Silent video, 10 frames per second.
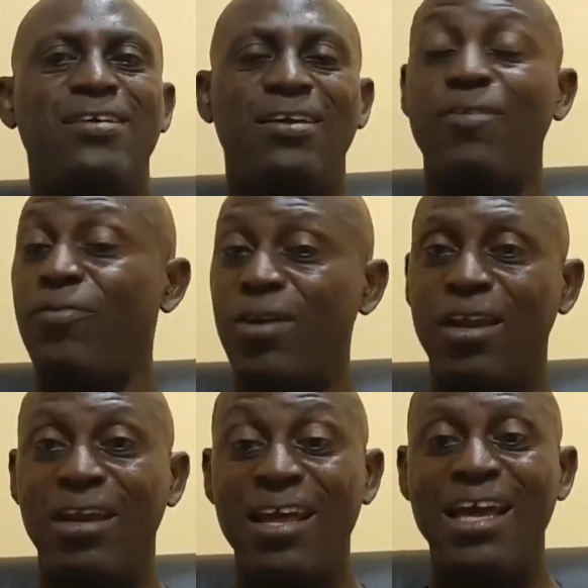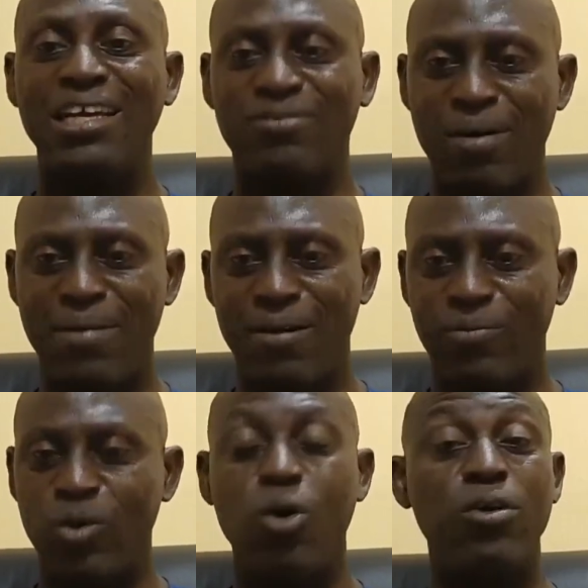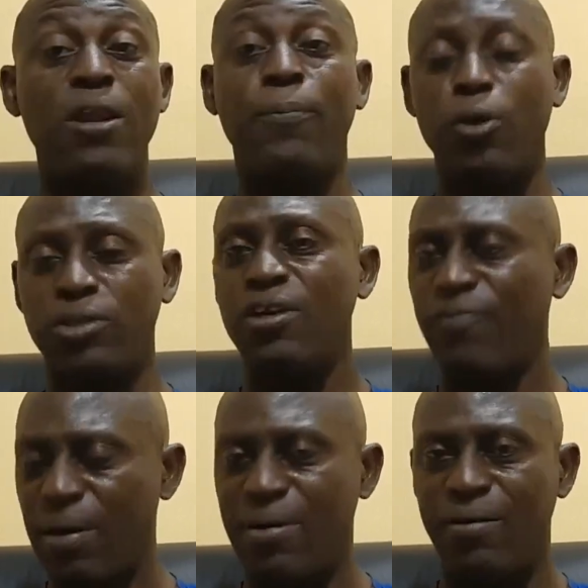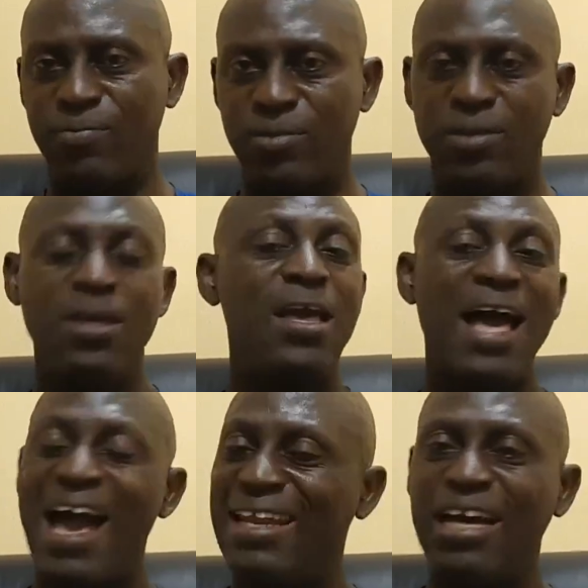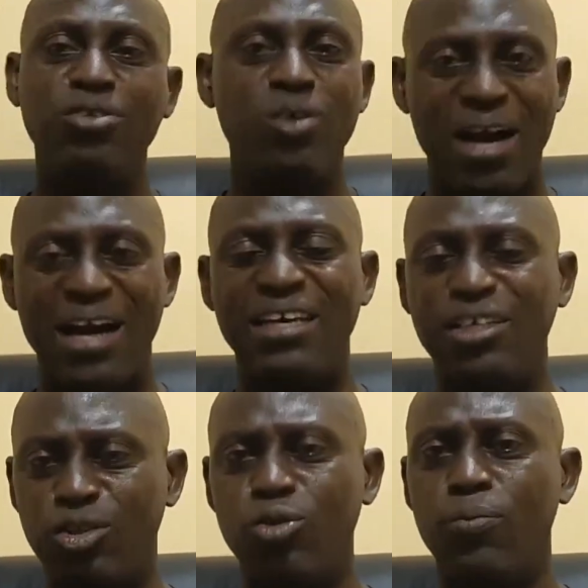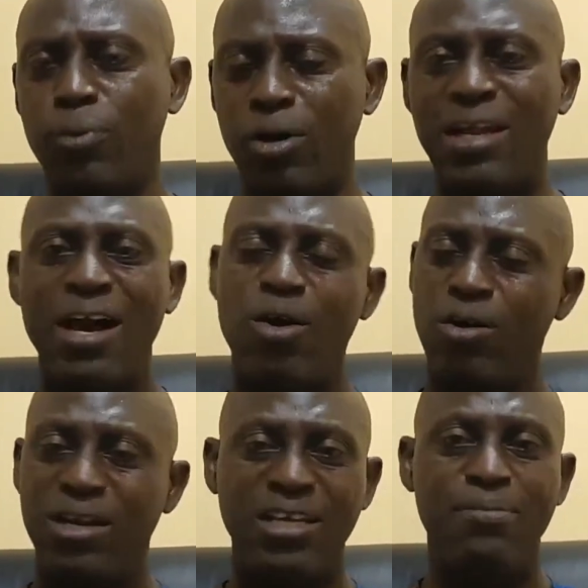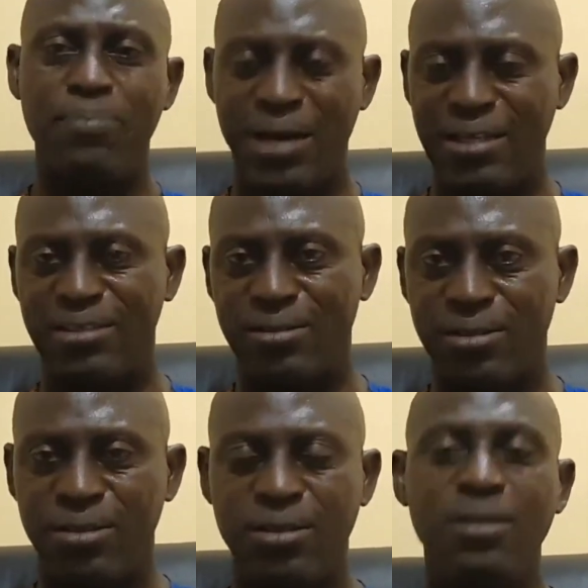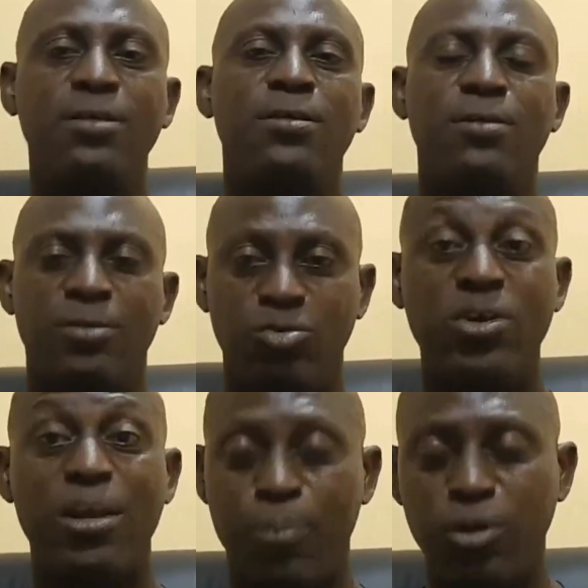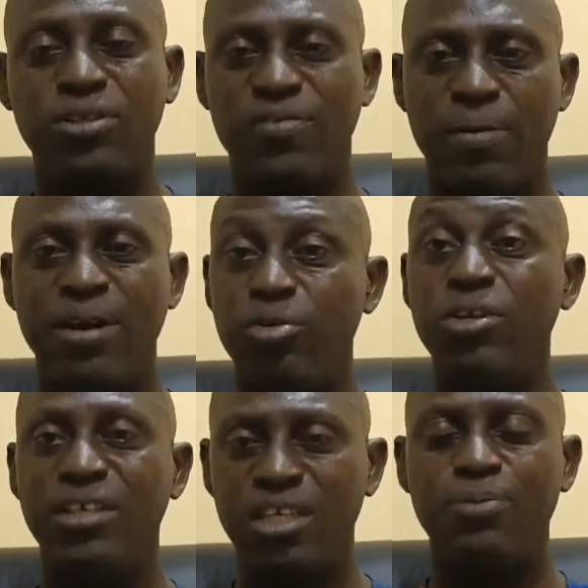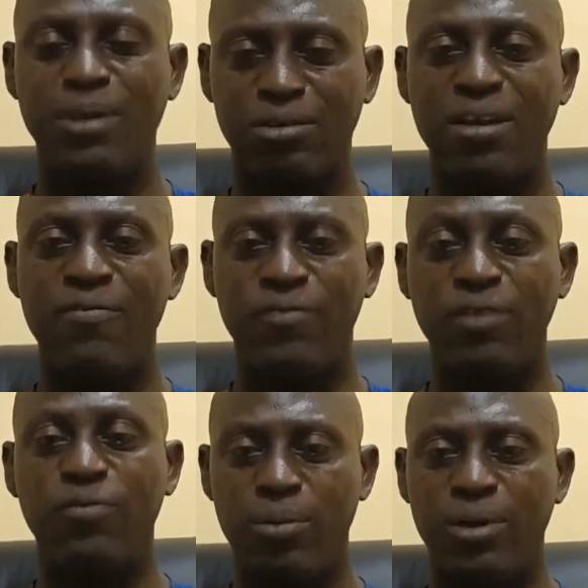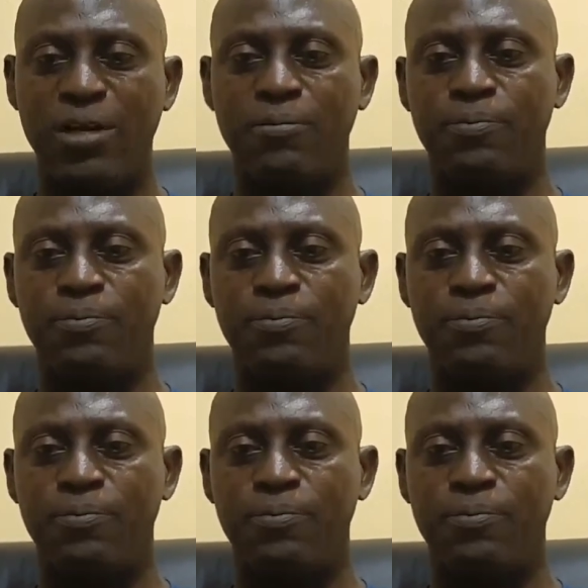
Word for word: If you are a layers farmer or you're a poultry farmer, either you are into broiler or laying birds, you are a poultry farmer, you need this particular feed formula.